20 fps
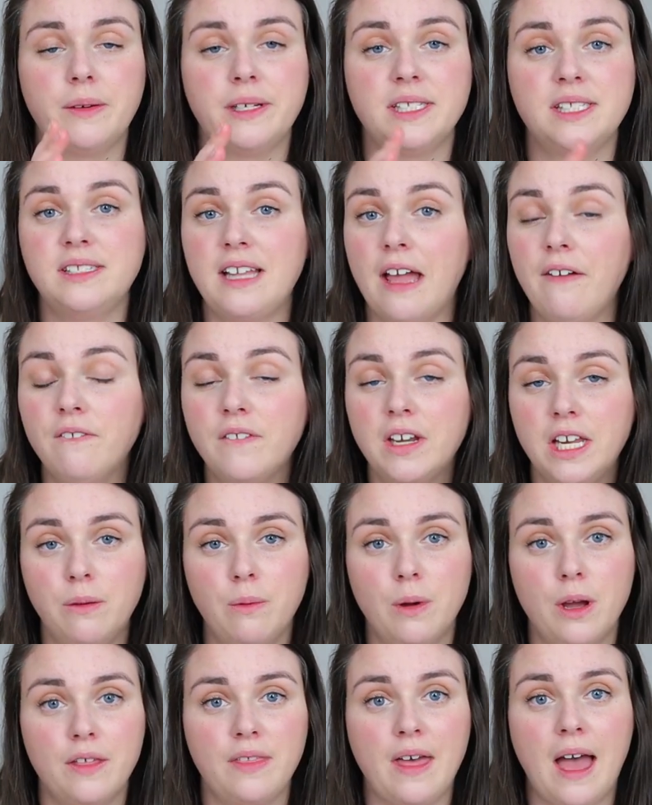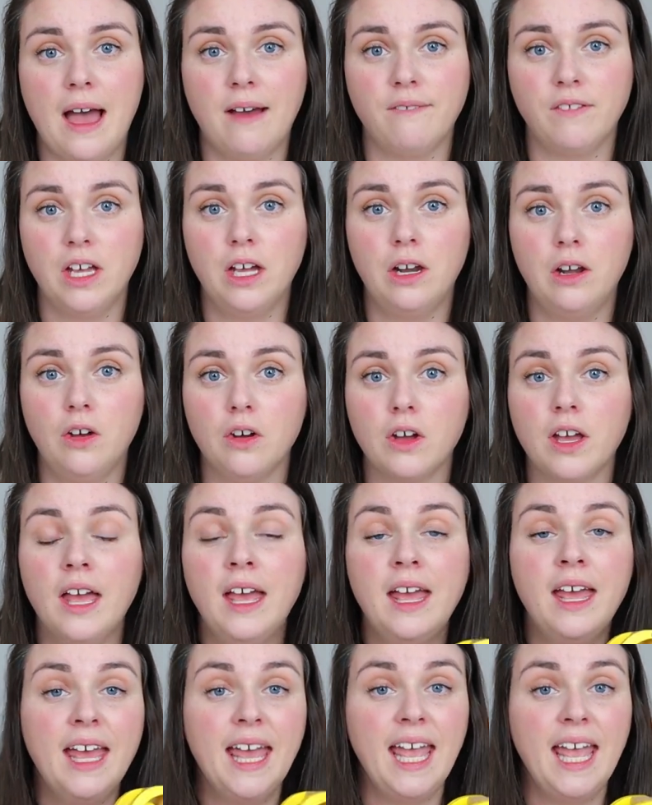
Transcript: so it's definitely worth having a look